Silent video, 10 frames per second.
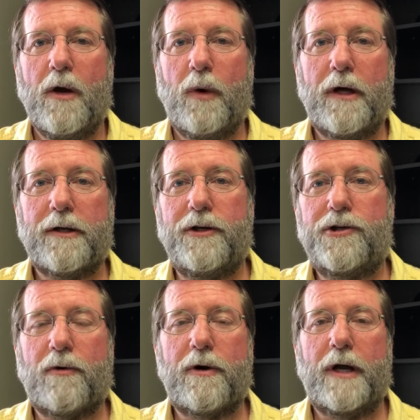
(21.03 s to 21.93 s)
Well, in
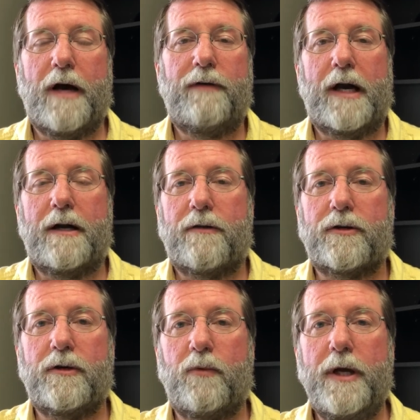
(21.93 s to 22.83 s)
short, I've had another
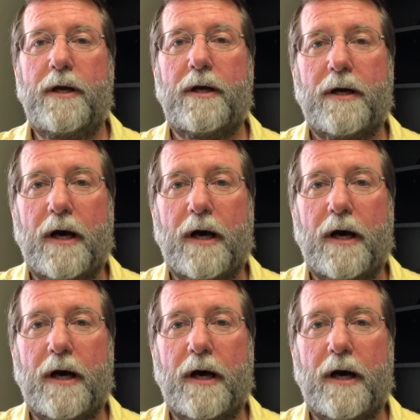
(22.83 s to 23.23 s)
good week.